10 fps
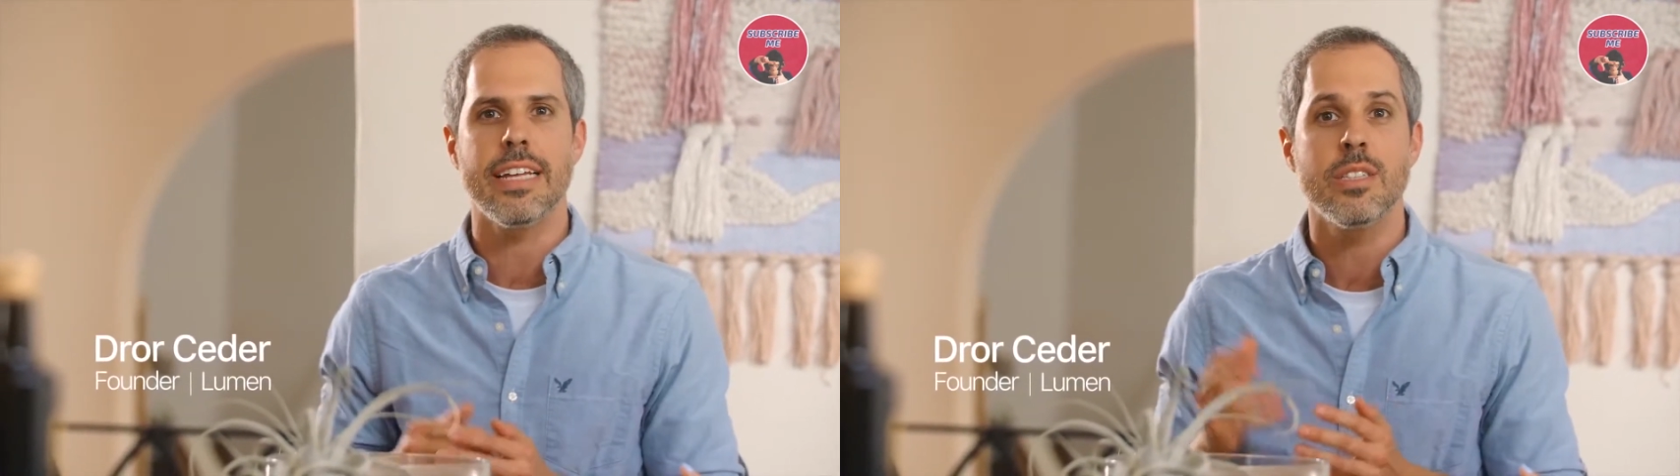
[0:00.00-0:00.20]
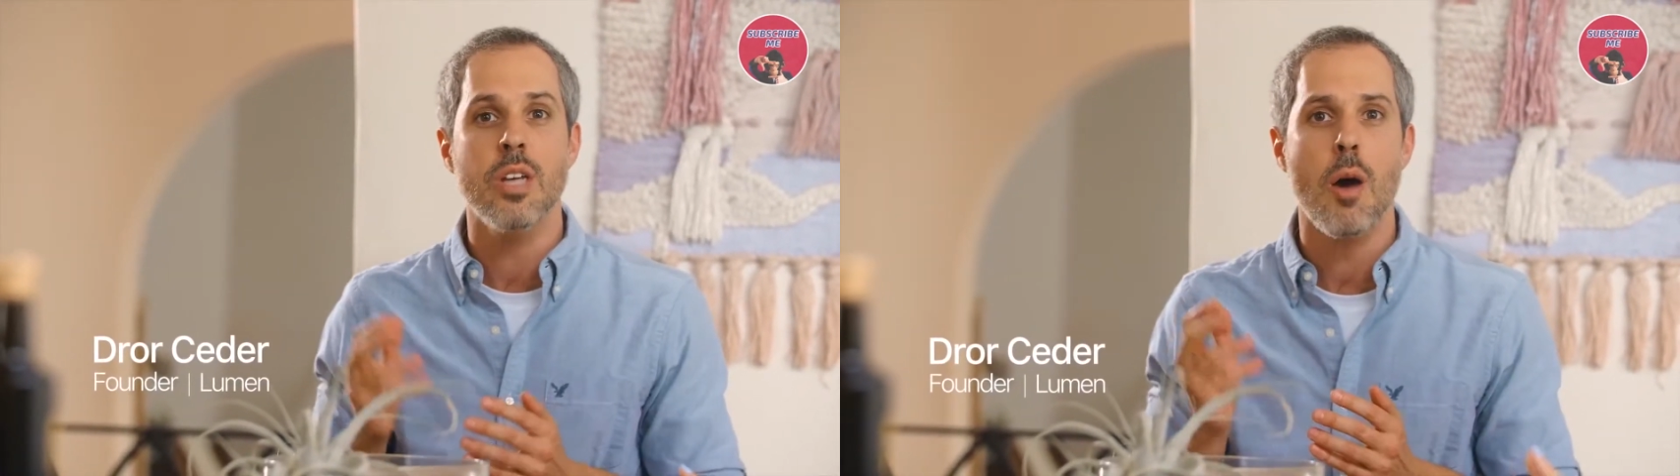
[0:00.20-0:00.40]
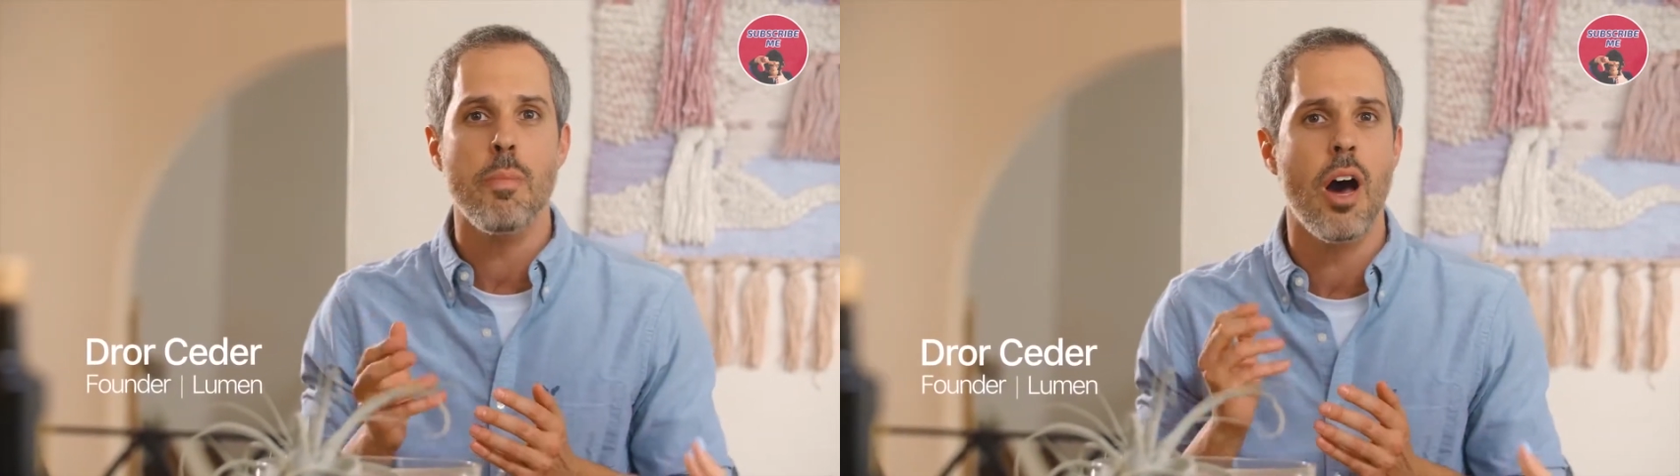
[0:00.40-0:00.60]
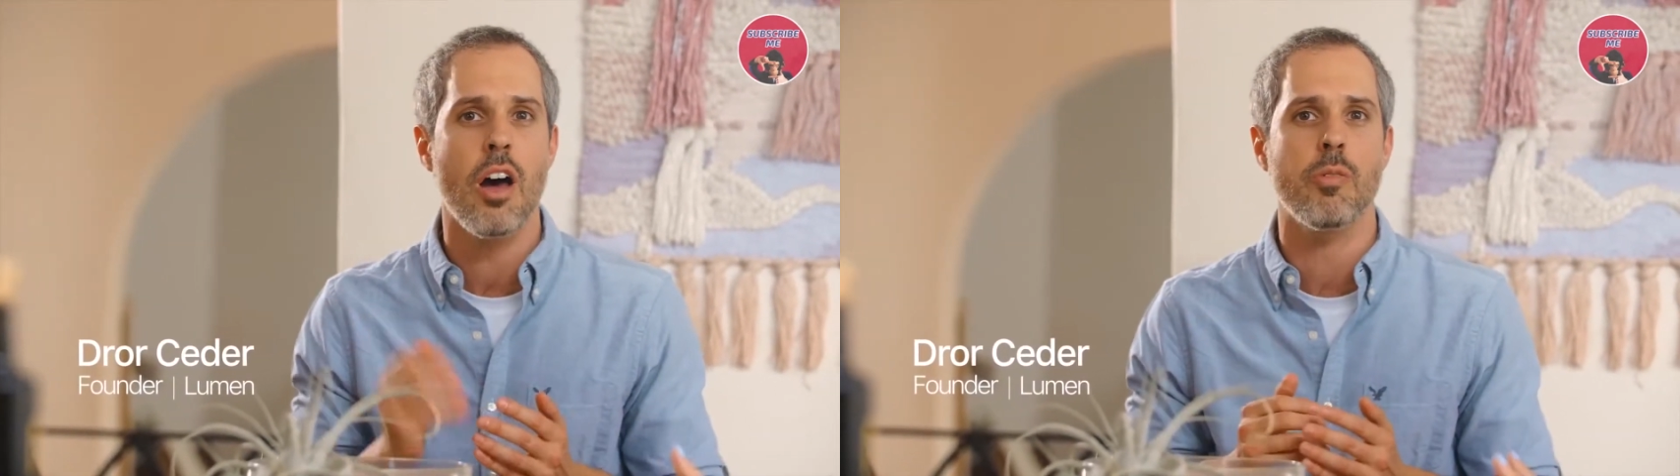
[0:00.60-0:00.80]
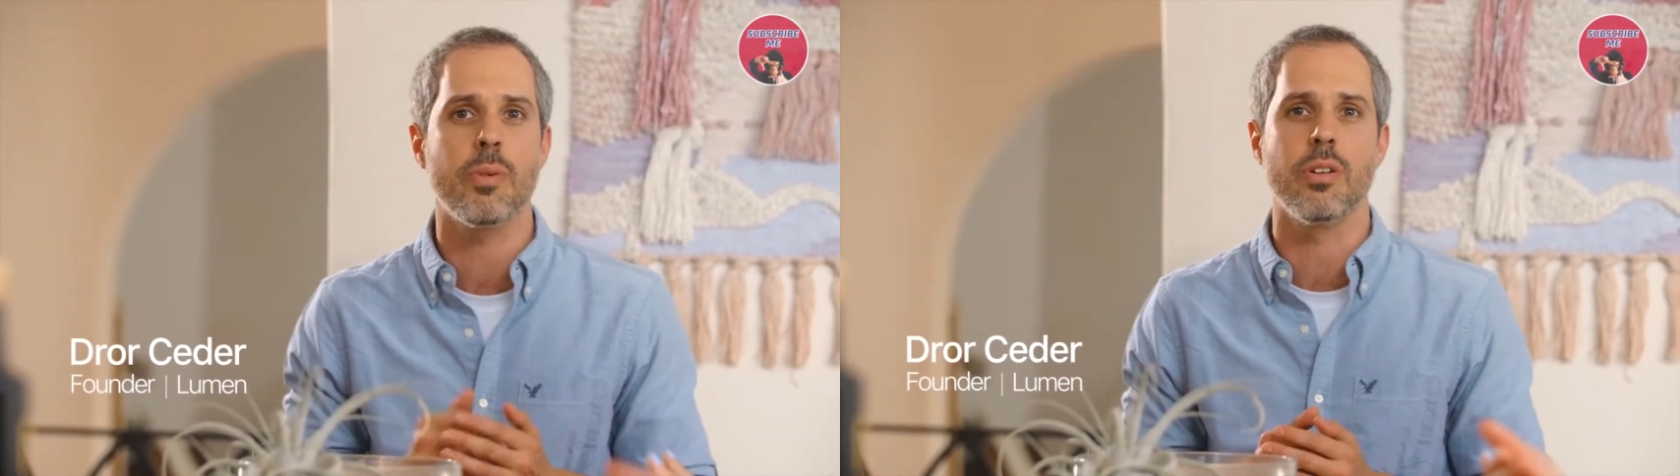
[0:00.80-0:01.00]
and top
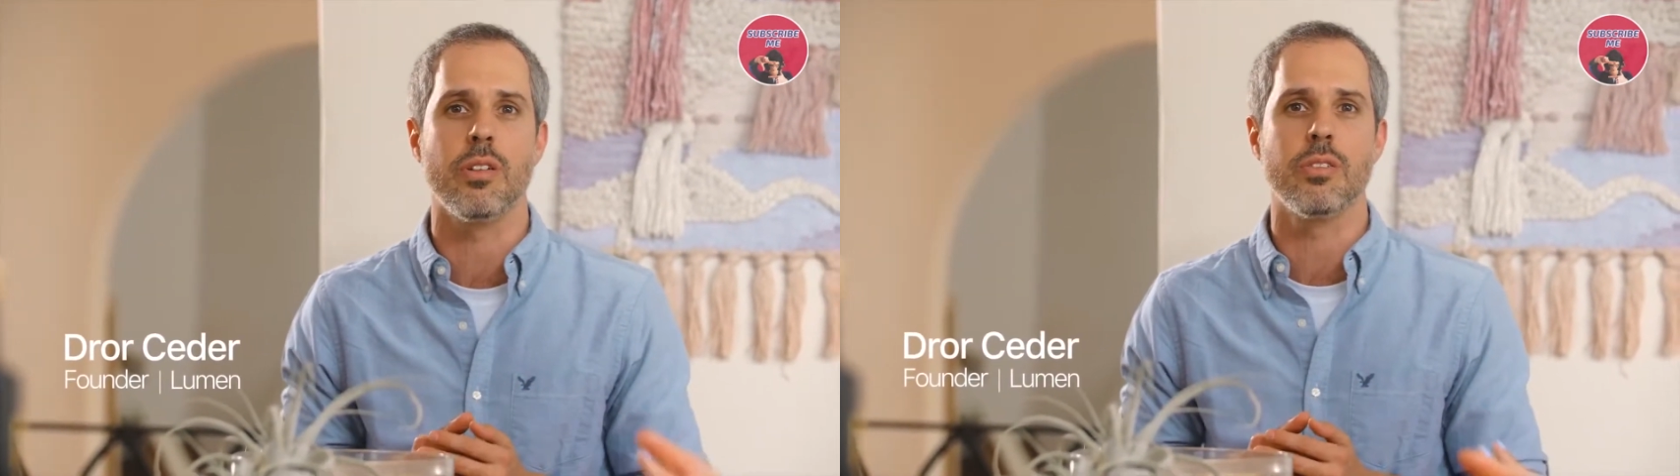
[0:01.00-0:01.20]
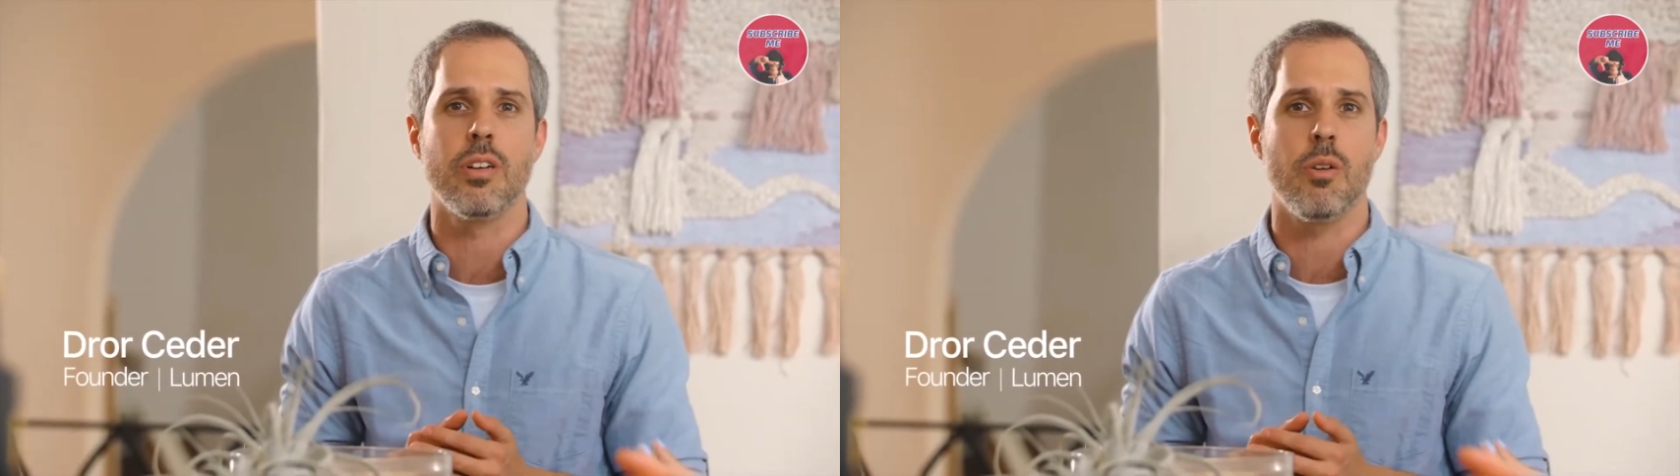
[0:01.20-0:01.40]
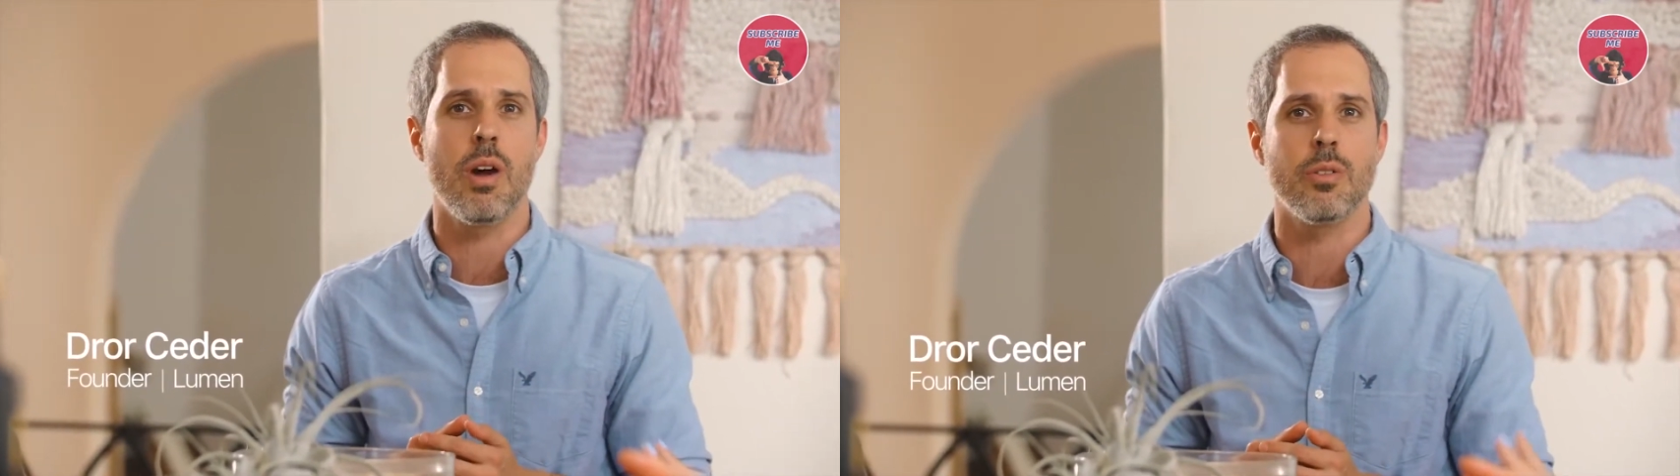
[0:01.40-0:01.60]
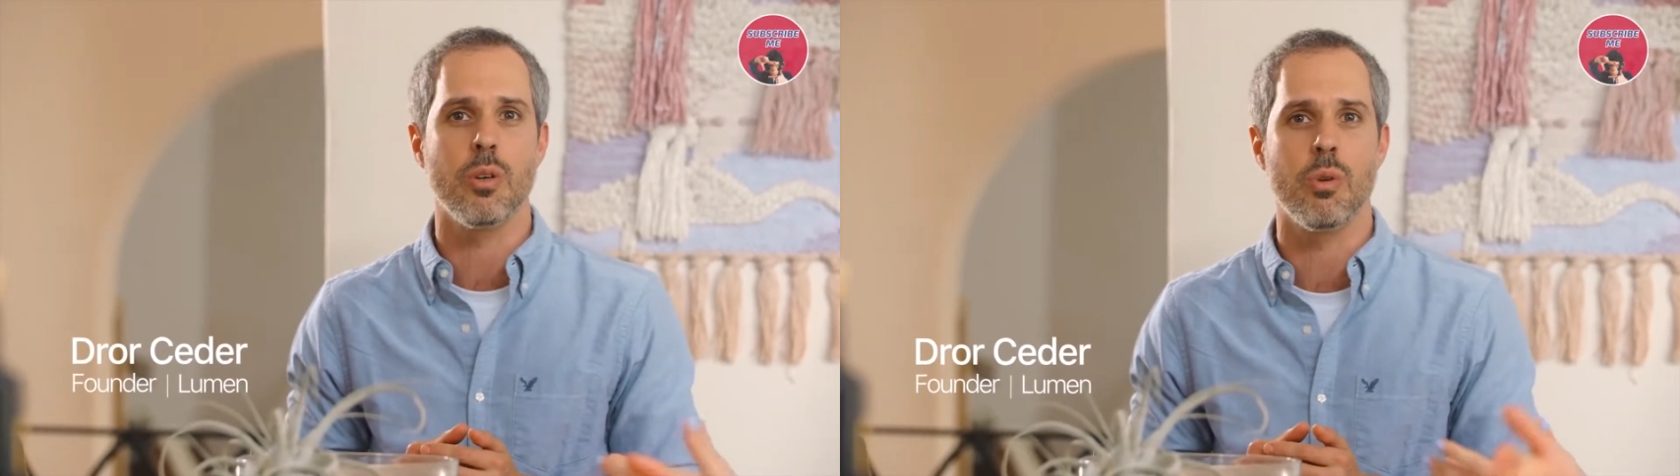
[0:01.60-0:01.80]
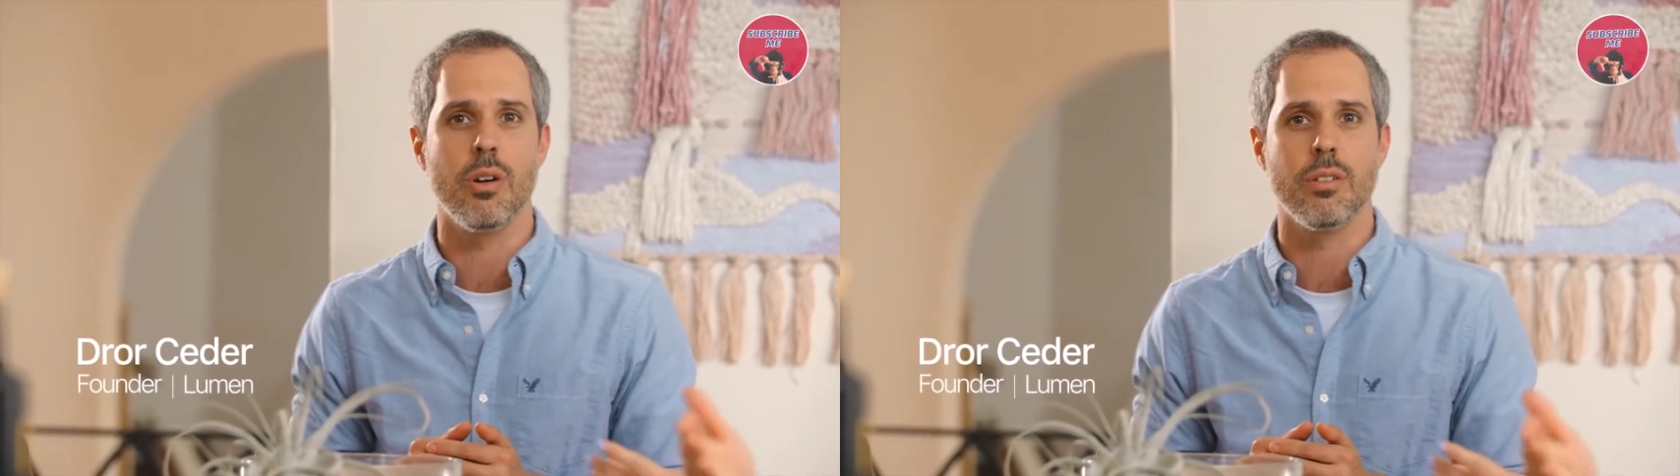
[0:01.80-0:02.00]
hospitals around
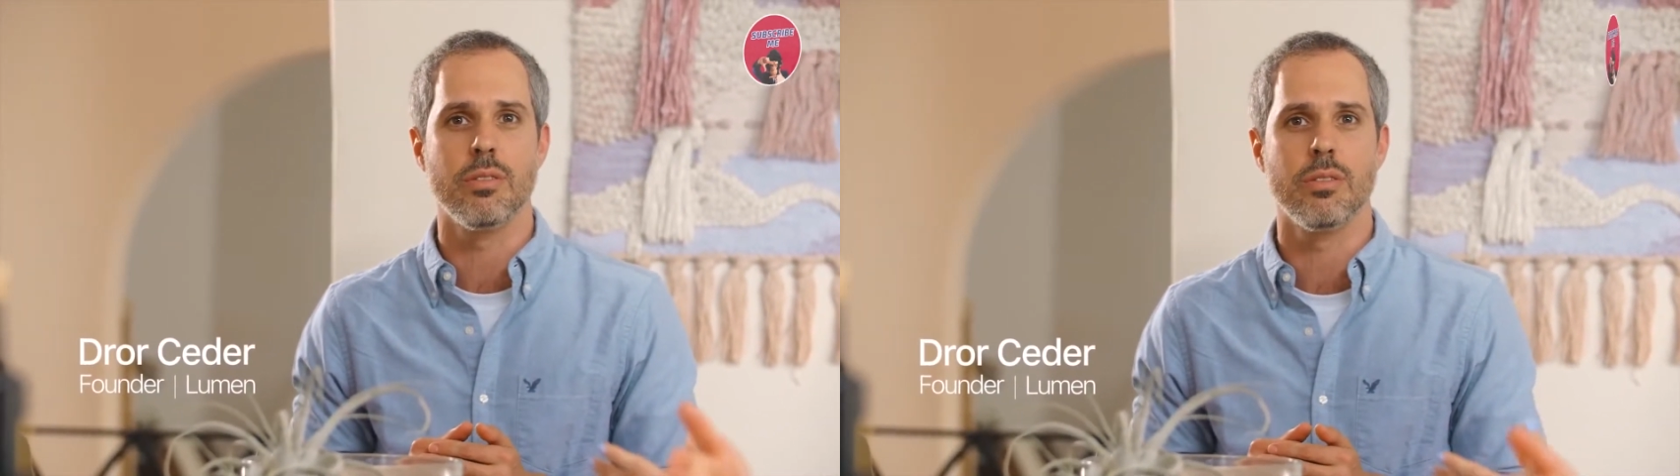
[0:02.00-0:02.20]
the world.